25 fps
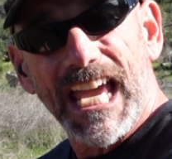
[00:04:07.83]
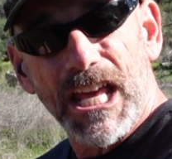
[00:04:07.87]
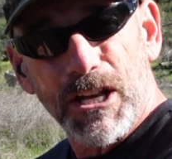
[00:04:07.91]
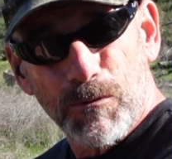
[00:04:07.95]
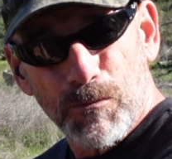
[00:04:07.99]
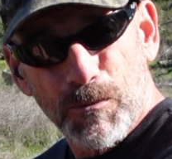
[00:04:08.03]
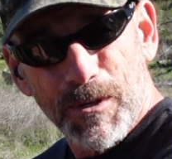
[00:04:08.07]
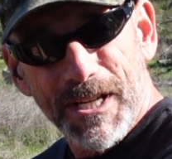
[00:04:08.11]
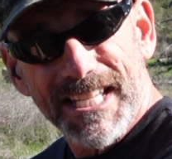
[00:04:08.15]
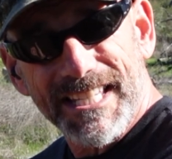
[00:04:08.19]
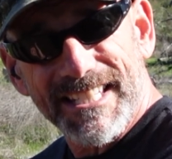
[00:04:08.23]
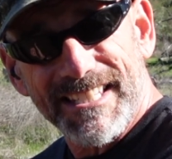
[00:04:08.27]

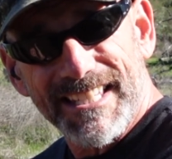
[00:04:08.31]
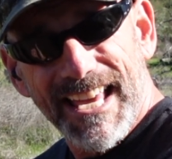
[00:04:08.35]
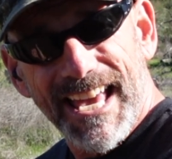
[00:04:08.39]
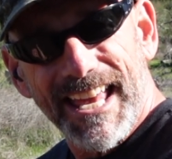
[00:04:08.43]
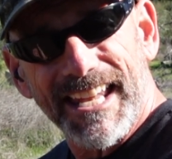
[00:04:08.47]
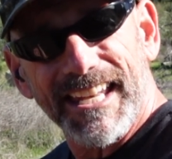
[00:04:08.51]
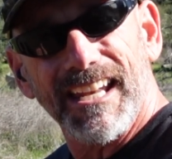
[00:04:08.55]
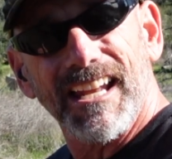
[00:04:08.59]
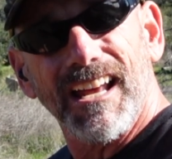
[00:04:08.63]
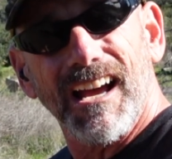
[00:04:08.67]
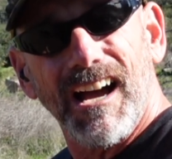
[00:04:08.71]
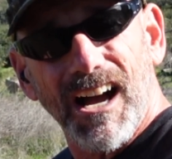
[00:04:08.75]
and
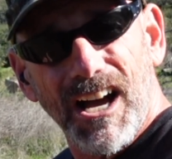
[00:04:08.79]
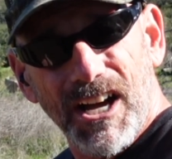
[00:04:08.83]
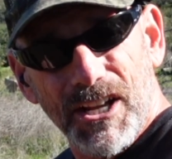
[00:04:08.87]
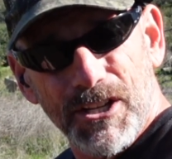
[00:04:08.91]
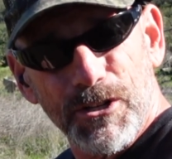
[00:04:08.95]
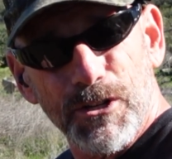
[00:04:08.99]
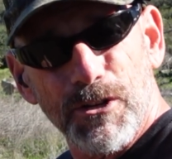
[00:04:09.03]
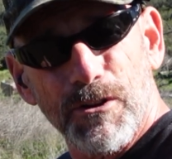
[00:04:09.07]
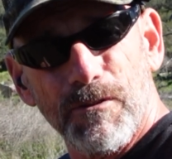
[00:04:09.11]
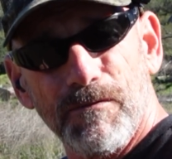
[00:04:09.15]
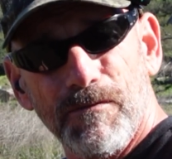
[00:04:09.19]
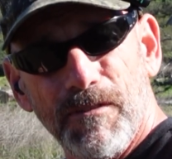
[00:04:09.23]
reset
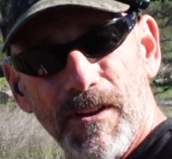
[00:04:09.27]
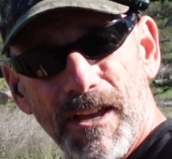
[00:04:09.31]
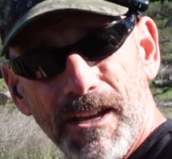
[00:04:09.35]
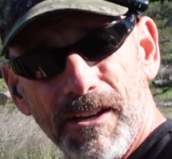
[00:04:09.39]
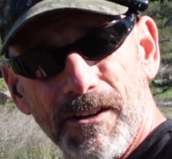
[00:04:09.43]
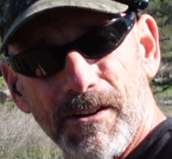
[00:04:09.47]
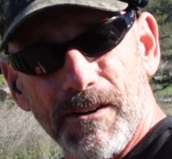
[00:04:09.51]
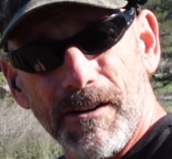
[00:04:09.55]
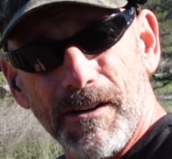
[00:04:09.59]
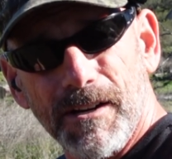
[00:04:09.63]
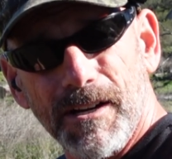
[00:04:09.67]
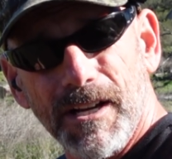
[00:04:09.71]
under your
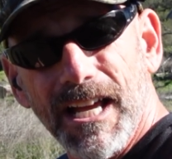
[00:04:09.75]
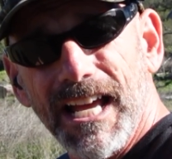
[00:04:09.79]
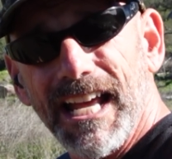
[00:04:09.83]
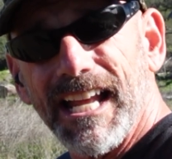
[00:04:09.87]
finger.